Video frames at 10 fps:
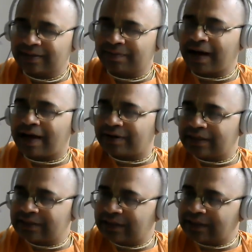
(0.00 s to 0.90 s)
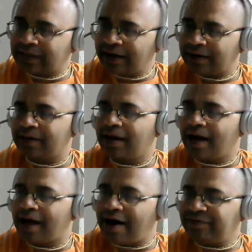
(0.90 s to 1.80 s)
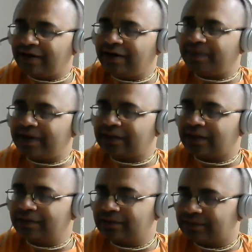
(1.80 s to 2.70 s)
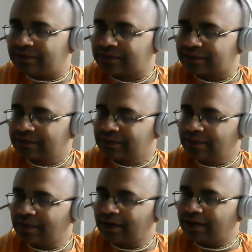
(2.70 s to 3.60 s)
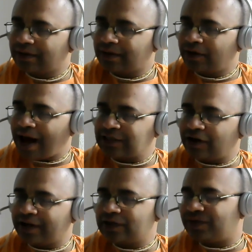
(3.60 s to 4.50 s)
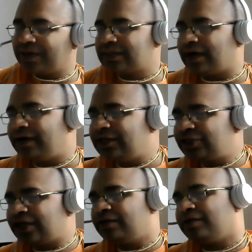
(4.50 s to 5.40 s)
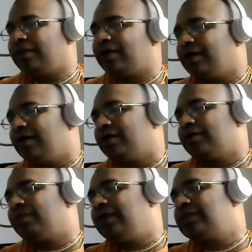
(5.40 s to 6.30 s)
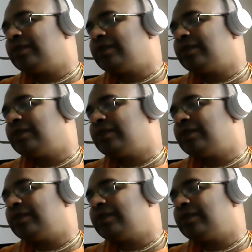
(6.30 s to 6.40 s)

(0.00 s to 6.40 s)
The Mayavadis think that after liberation, you know, as long as one is conditioned, one is